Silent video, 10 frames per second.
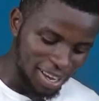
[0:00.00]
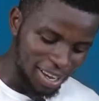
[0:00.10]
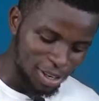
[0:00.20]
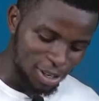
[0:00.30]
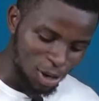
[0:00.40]
it
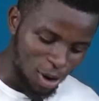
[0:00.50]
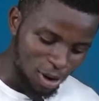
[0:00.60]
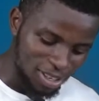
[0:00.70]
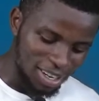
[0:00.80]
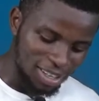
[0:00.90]
is
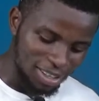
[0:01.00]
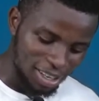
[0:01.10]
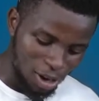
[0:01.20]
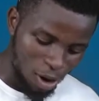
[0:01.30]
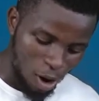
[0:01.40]
called
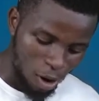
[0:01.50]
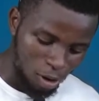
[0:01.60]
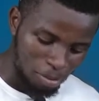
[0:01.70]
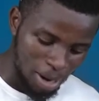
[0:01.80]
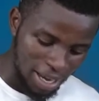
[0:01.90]
the
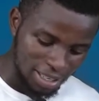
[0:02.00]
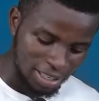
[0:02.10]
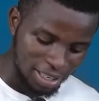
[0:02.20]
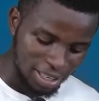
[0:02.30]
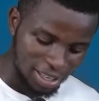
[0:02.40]

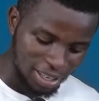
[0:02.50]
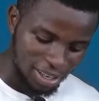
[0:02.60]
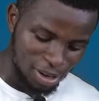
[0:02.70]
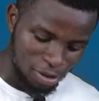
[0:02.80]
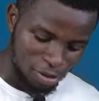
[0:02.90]
almighty
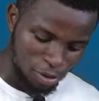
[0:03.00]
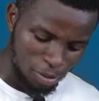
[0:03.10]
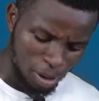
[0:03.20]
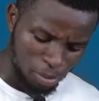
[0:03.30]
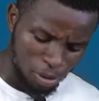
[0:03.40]

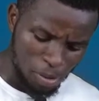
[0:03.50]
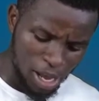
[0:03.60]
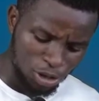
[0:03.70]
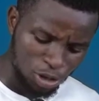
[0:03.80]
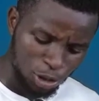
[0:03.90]
formula. Probably I
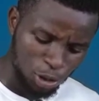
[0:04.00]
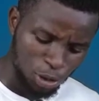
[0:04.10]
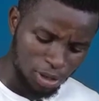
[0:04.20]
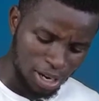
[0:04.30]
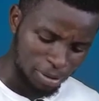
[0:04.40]
should just show
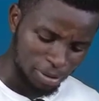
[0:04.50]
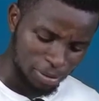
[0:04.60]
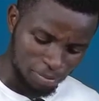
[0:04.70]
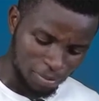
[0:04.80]
you now.